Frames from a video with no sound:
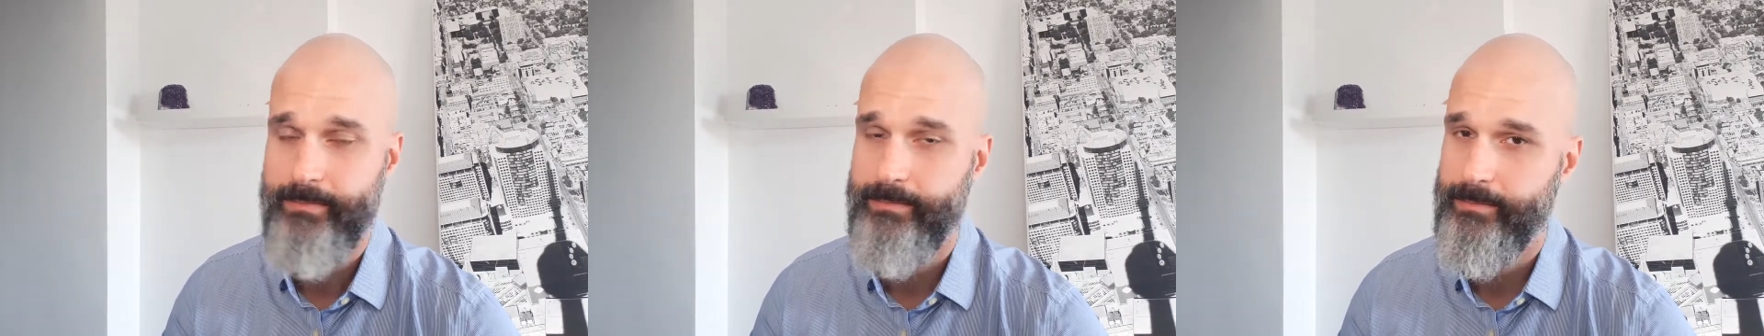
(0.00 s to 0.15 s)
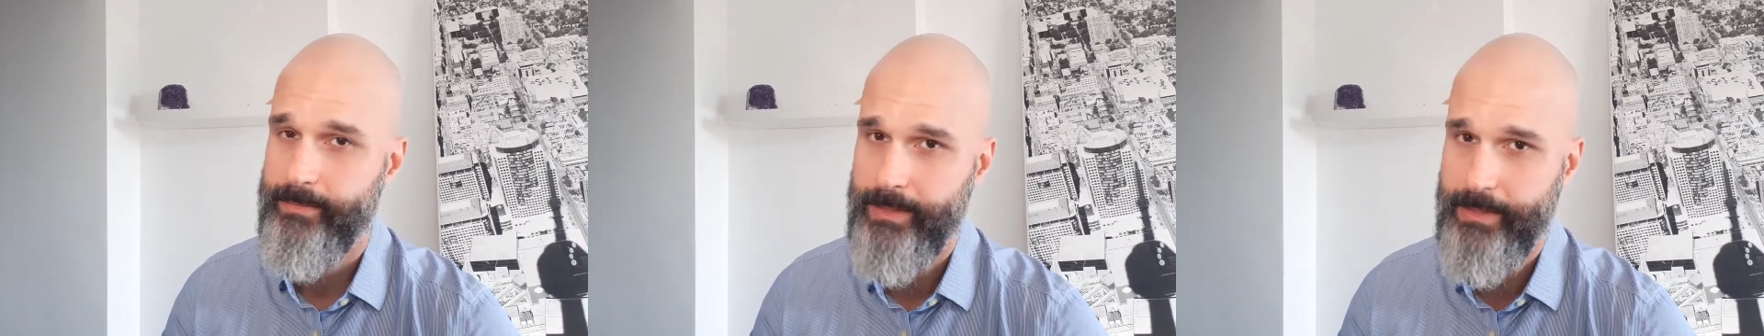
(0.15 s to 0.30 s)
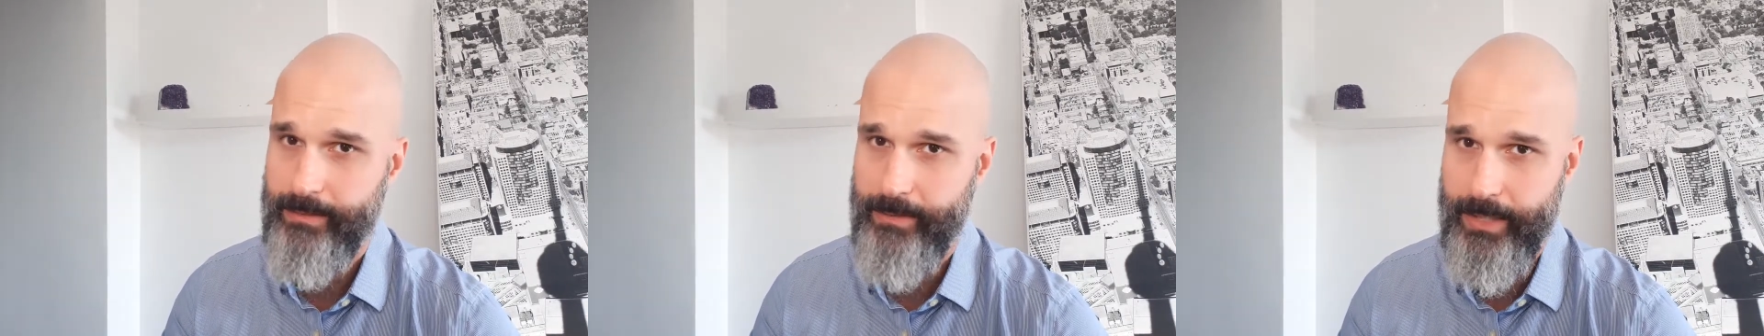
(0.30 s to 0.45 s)

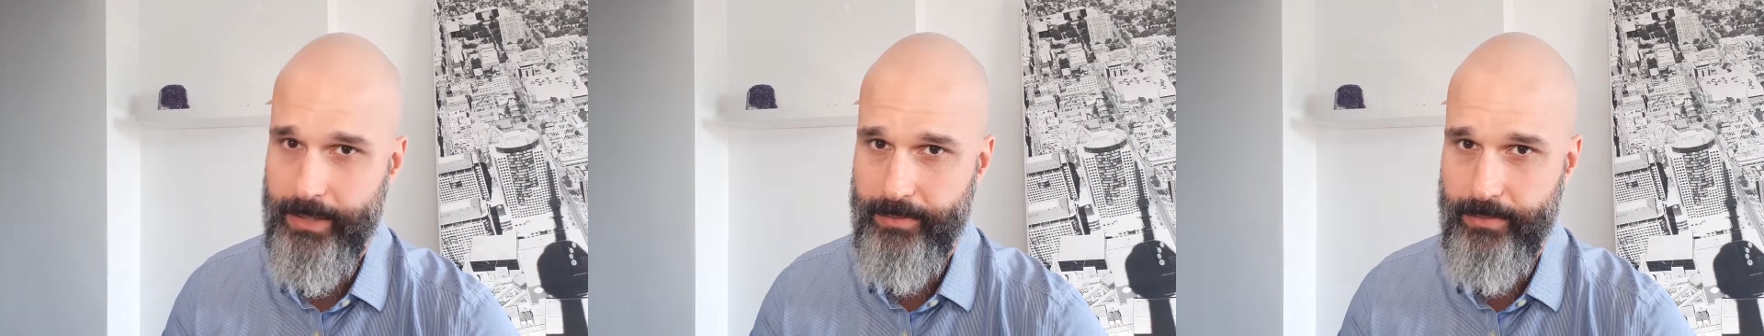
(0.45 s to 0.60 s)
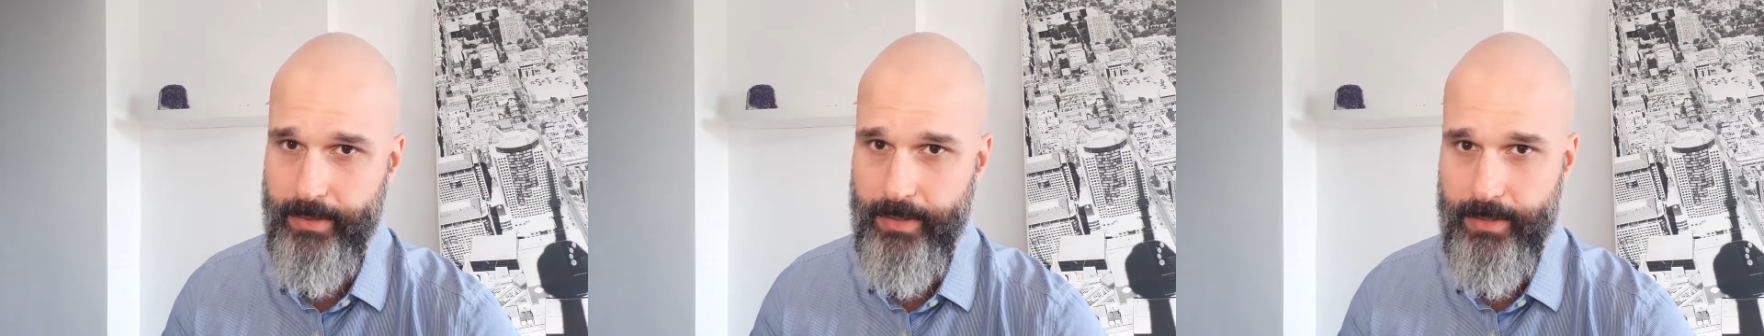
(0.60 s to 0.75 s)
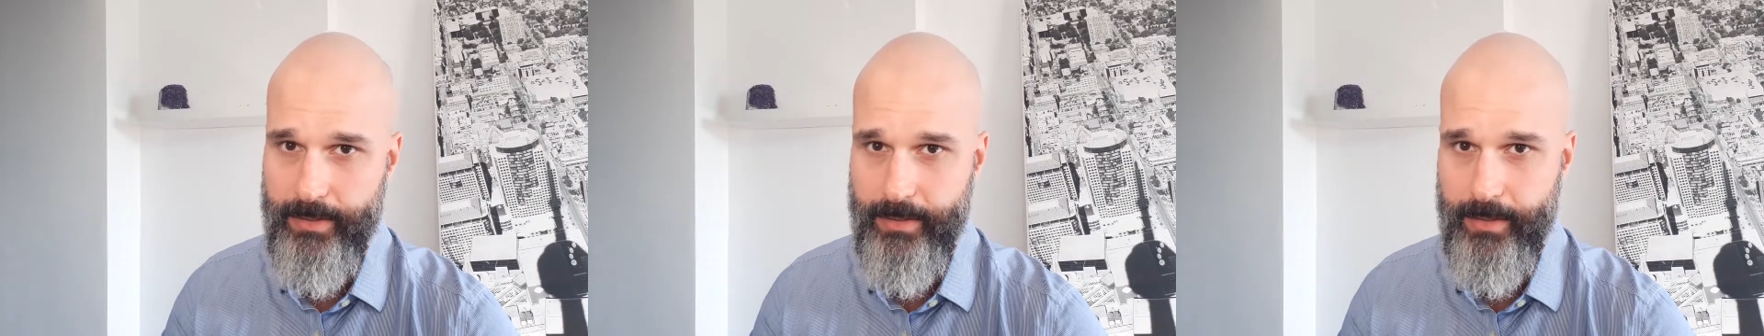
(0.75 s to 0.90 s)
well, that's
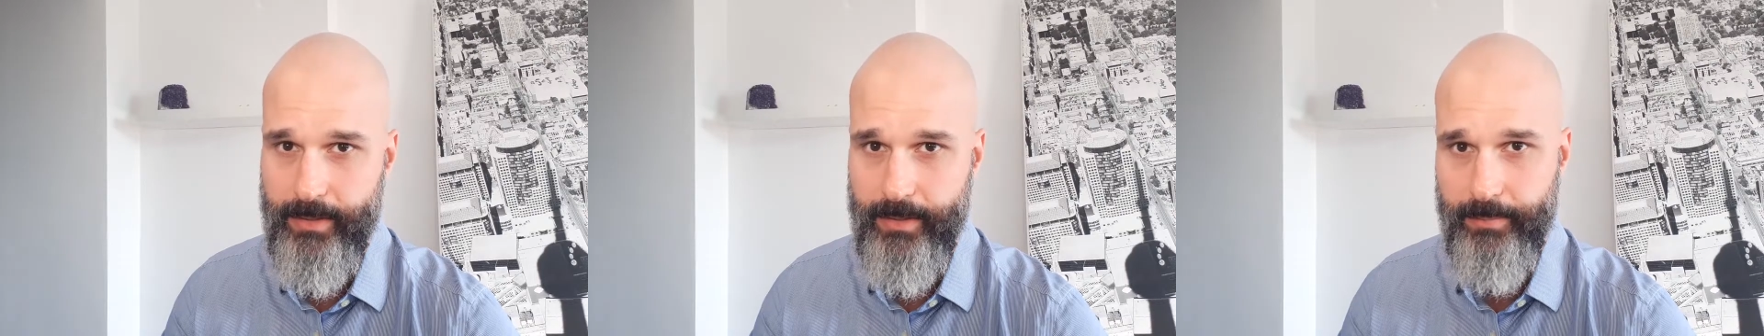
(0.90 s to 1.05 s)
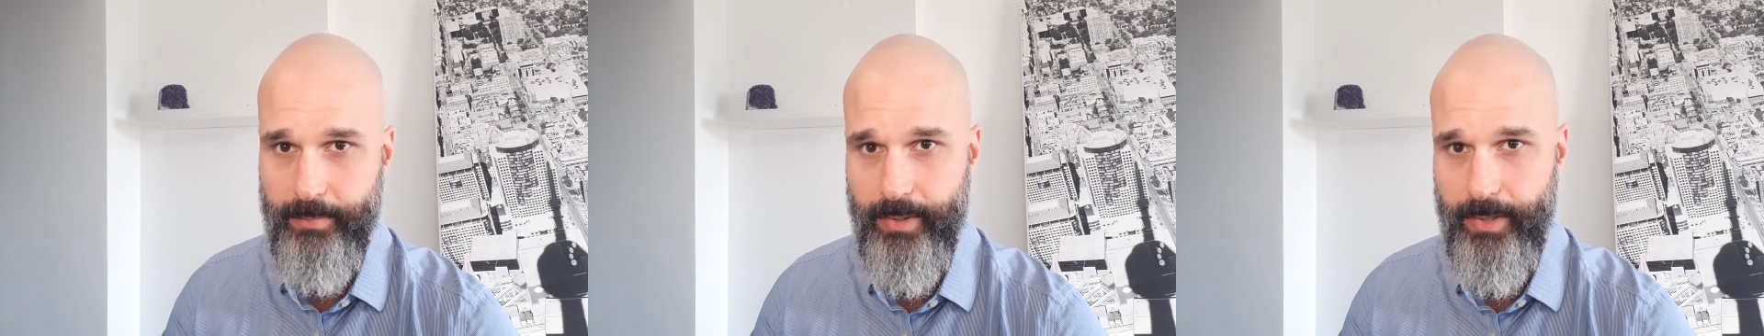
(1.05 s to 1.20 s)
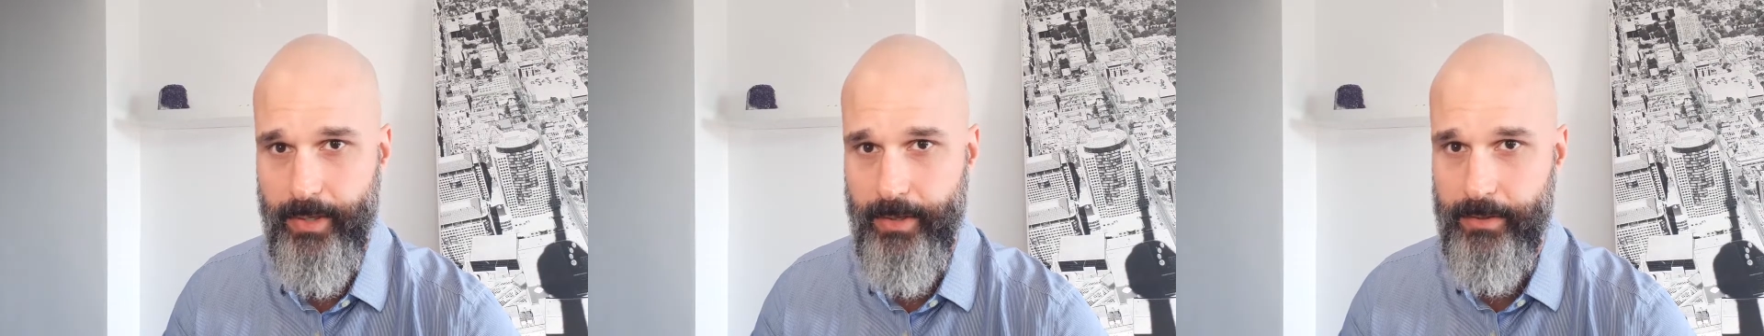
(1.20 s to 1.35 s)
when you start to
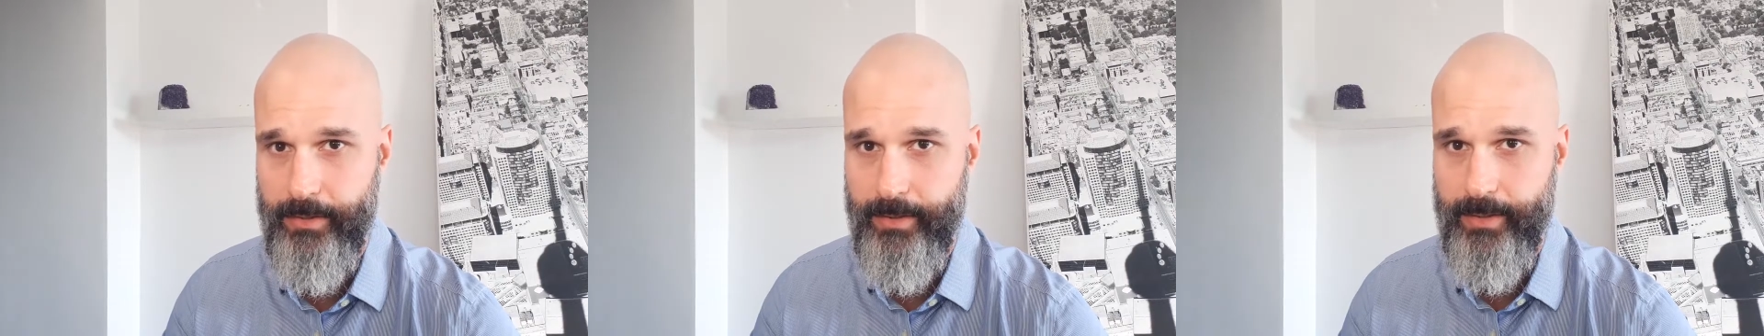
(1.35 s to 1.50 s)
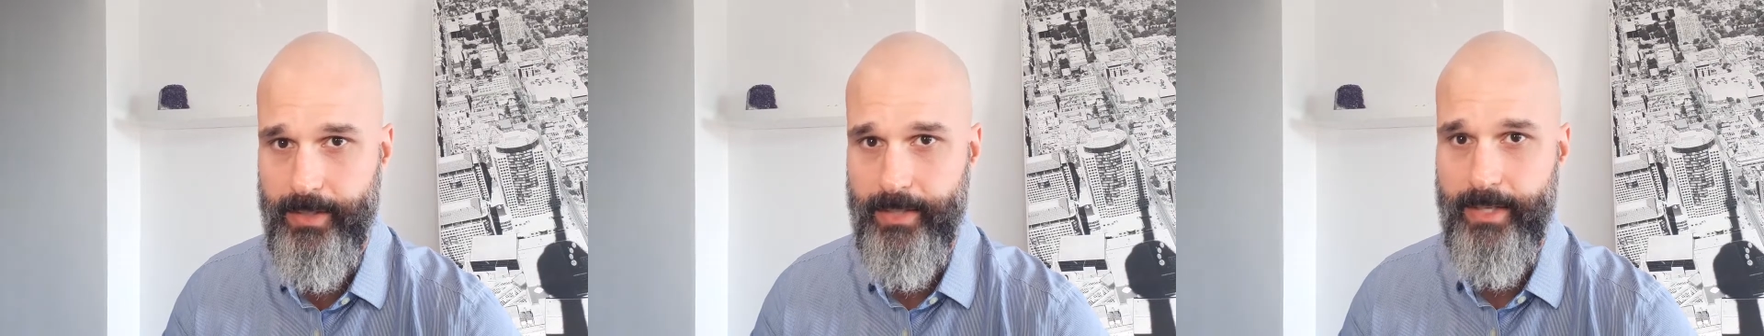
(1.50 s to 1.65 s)
put on your